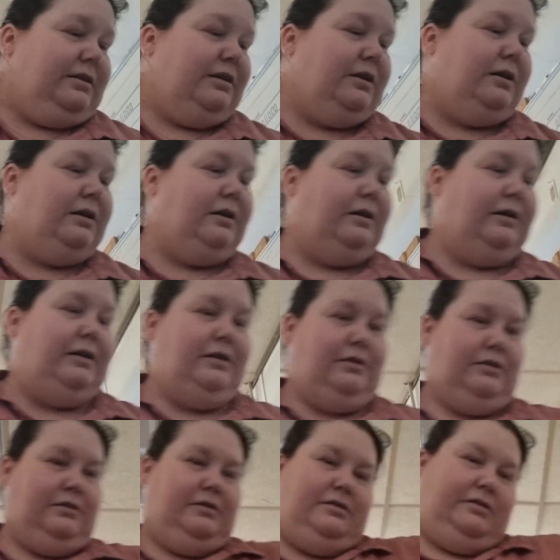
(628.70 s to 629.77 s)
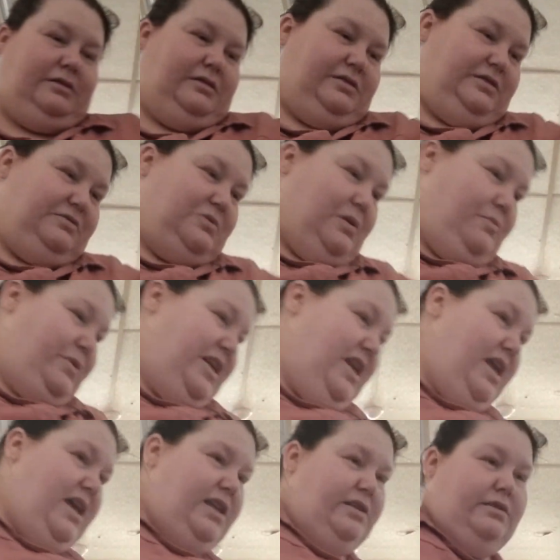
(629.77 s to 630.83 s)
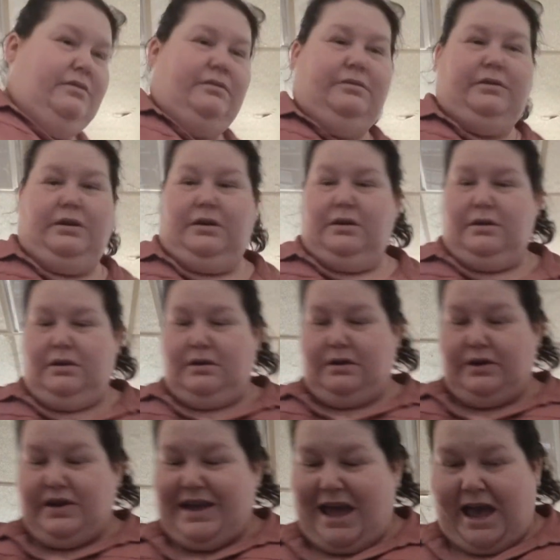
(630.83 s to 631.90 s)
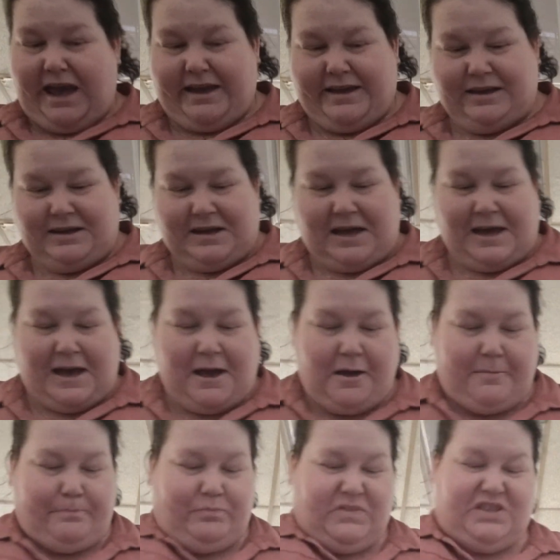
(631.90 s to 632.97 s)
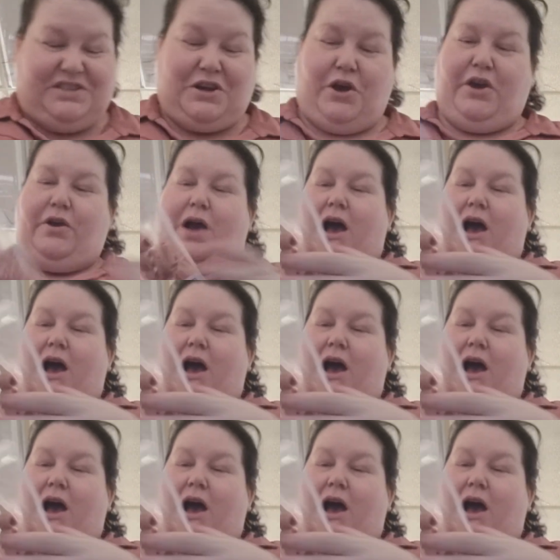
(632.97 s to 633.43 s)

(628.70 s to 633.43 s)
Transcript: That's what we get. Okay, so